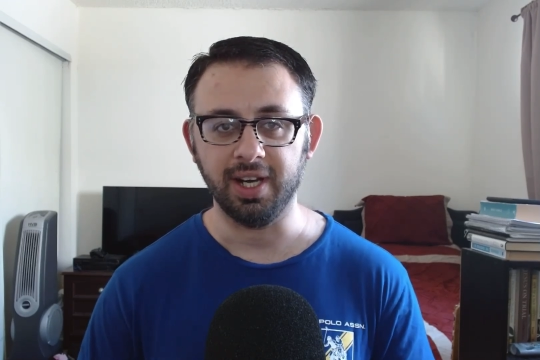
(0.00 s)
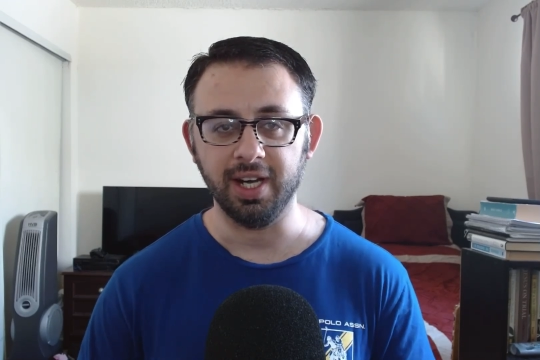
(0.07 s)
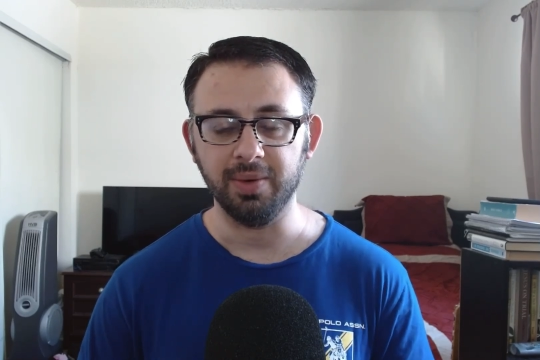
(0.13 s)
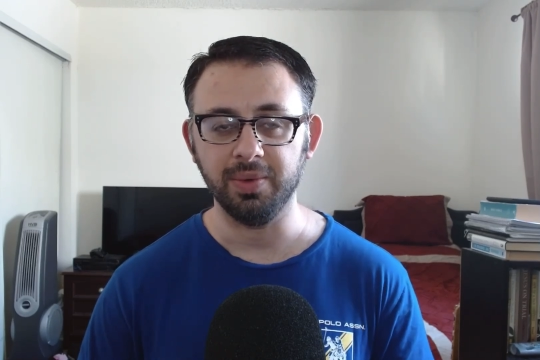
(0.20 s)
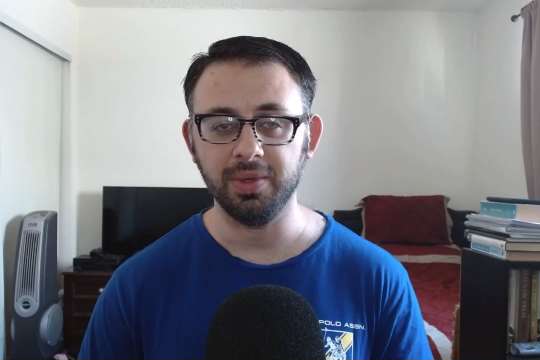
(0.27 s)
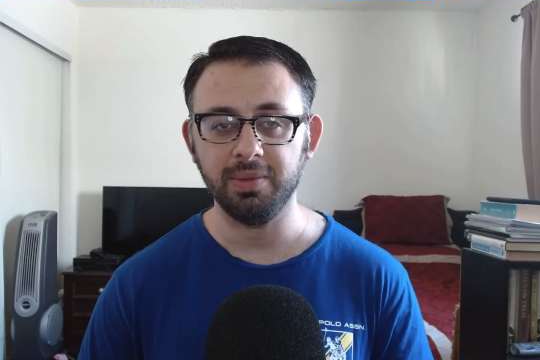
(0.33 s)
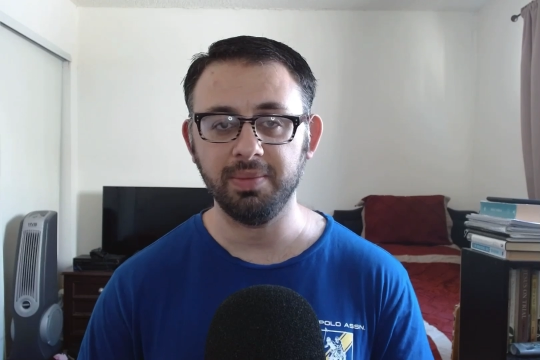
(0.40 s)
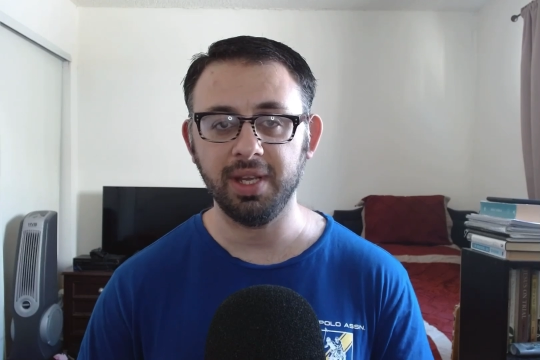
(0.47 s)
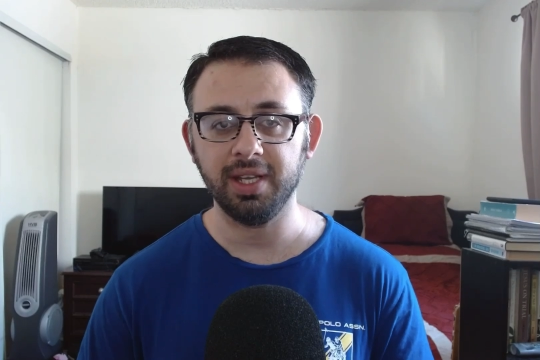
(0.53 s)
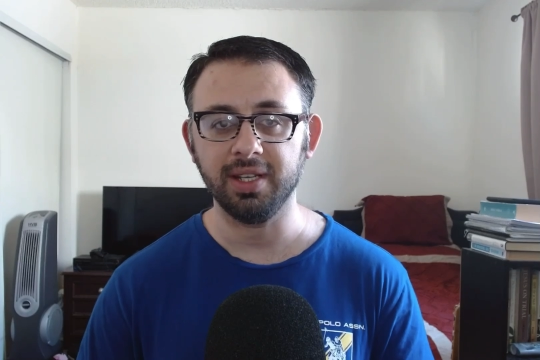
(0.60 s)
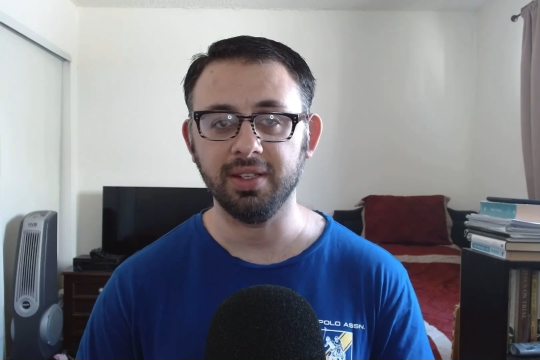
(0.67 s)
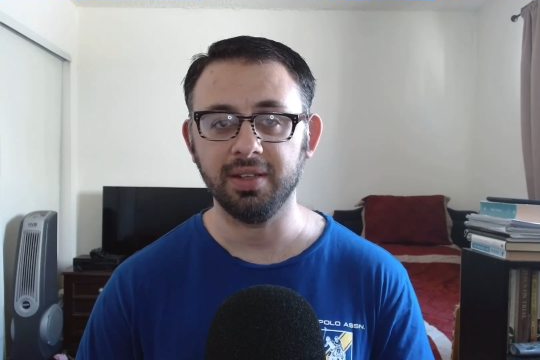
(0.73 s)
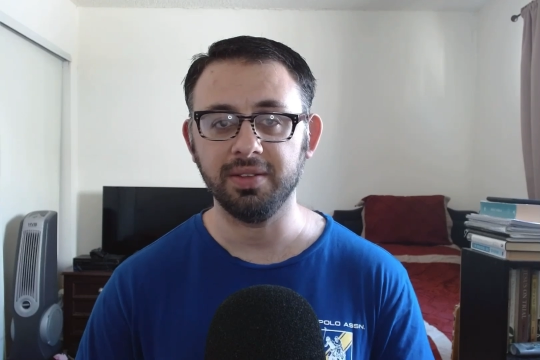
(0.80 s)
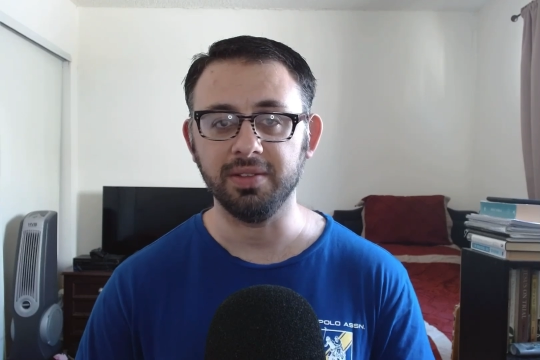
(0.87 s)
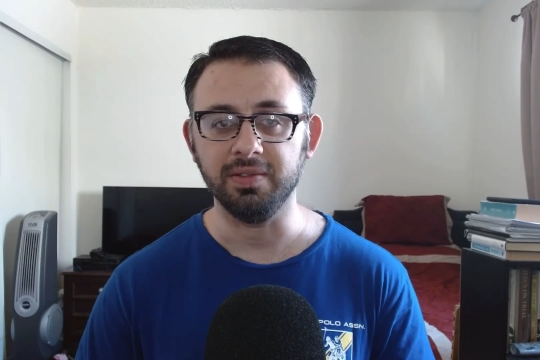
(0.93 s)
I will make
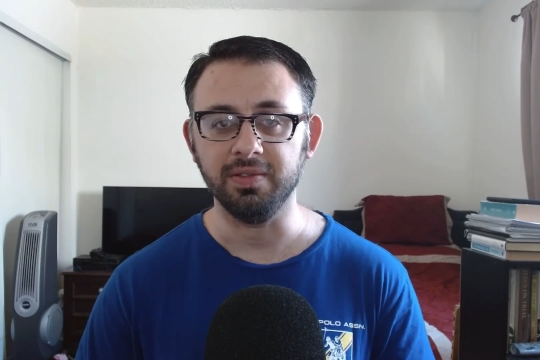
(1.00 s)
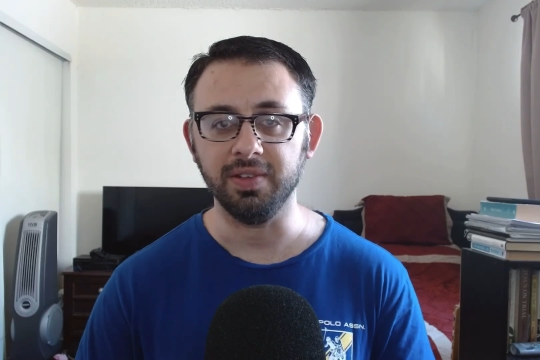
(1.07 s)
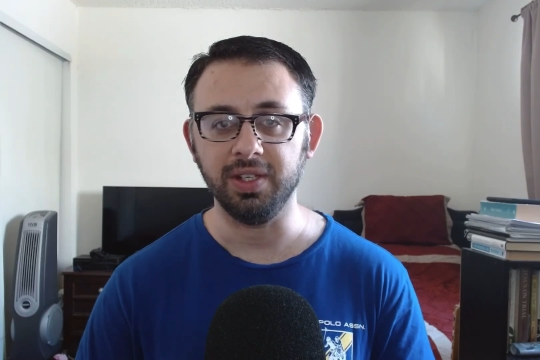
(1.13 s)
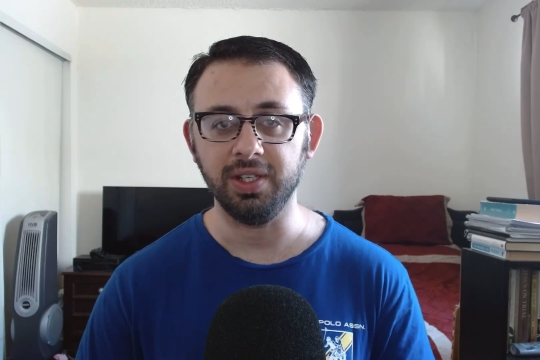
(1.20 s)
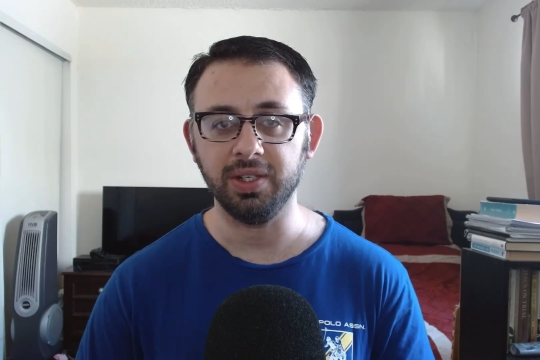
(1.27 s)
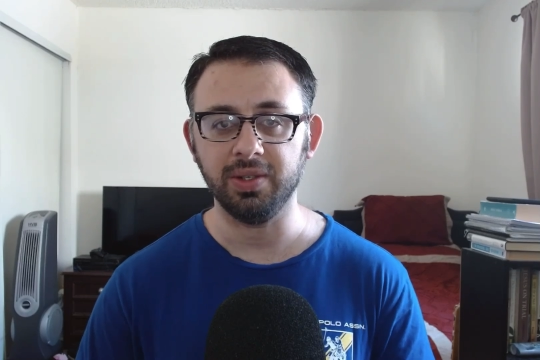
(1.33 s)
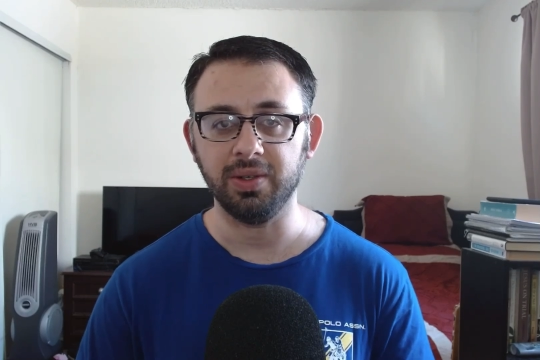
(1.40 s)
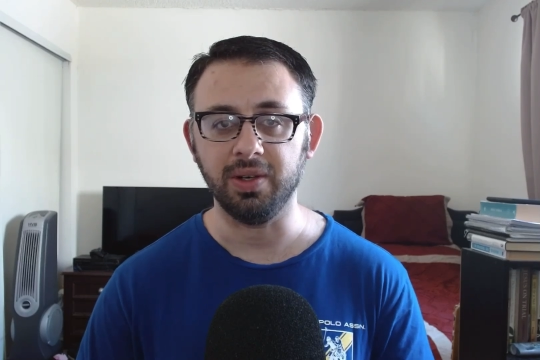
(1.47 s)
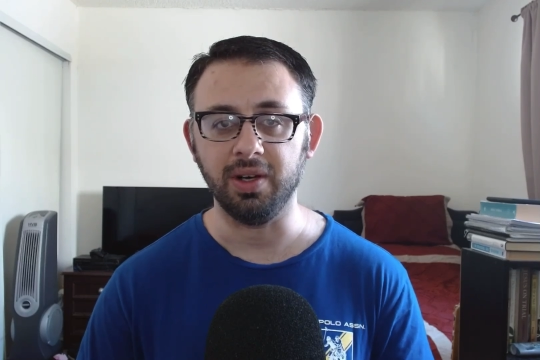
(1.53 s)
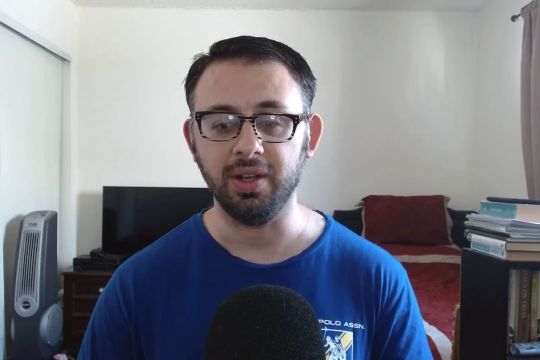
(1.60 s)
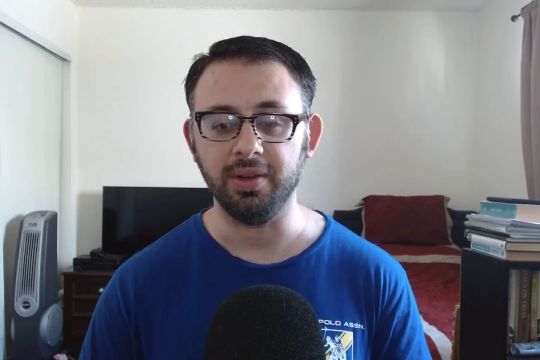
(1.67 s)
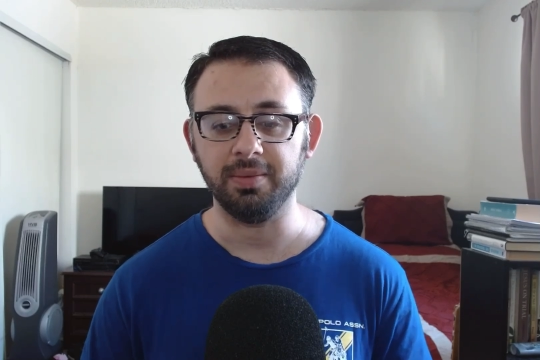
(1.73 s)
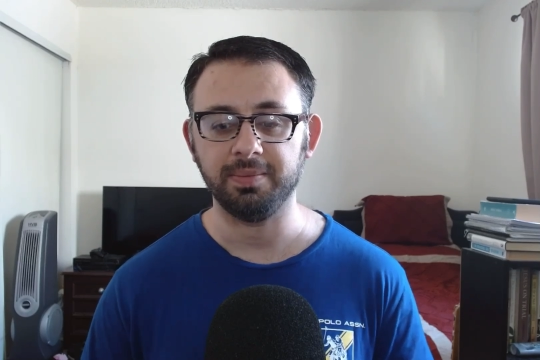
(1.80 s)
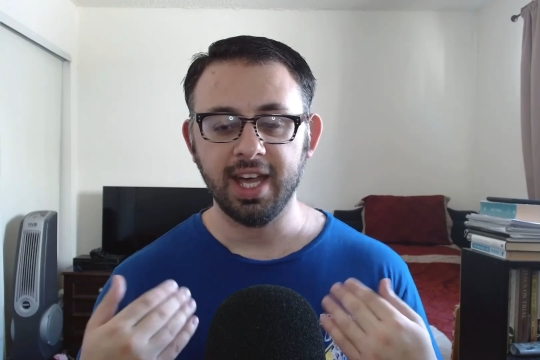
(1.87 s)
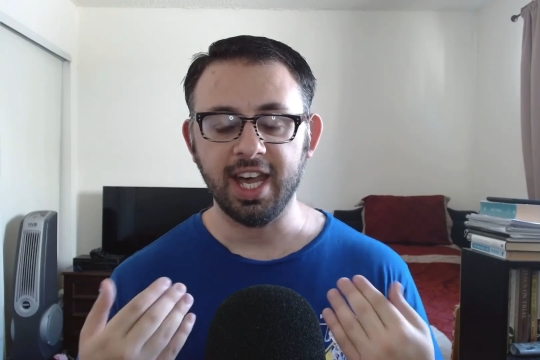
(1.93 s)
another video
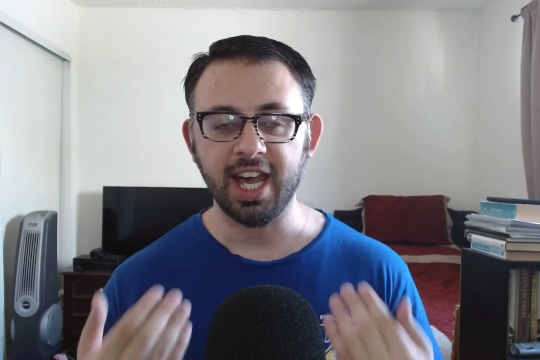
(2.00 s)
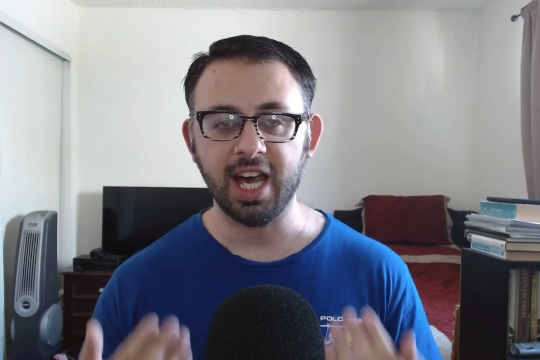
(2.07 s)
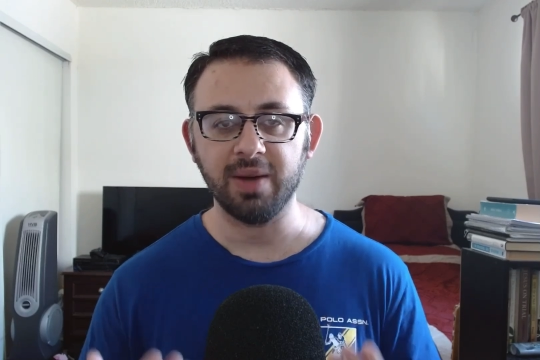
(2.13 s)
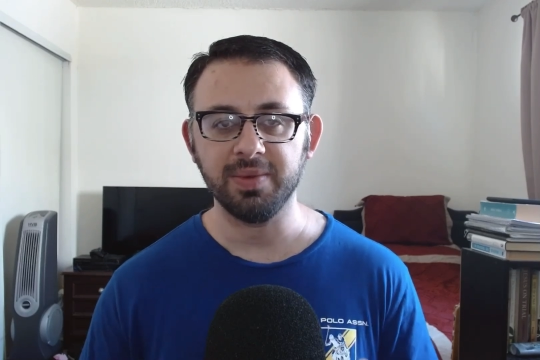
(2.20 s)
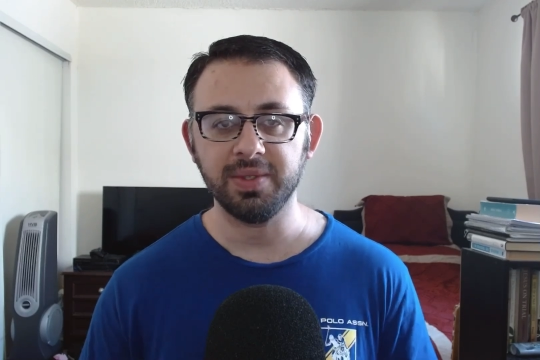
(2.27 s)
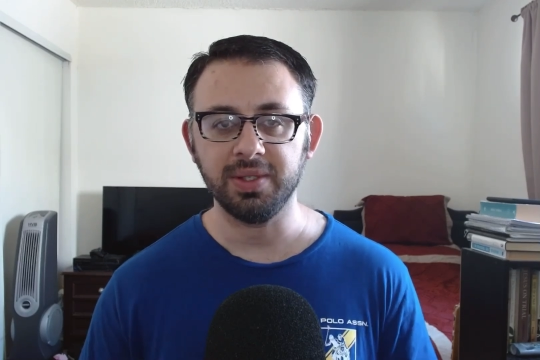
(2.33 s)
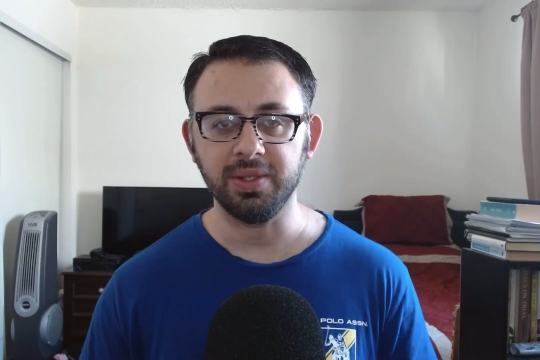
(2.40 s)
on how